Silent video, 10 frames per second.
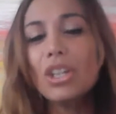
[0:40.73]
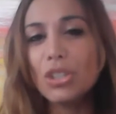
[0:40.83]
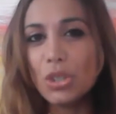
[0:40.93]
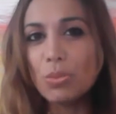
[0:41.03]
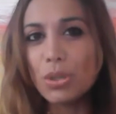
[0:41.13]

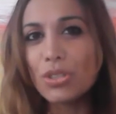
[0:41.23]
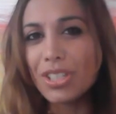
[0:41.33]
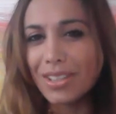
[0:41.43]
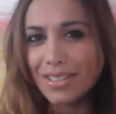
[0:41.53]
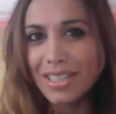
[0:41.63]
new moon to
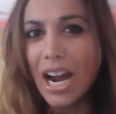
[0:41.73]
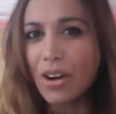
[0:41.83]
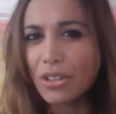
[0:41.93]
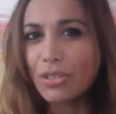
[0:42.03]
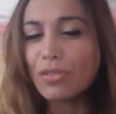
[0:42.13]
this
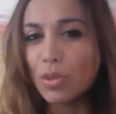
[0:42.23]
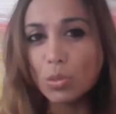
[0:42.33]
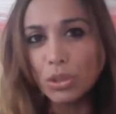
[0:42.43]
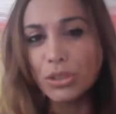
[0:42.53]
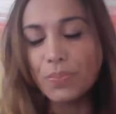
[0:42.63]
current full
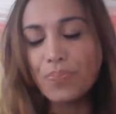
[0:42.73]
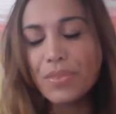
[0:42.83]
moon?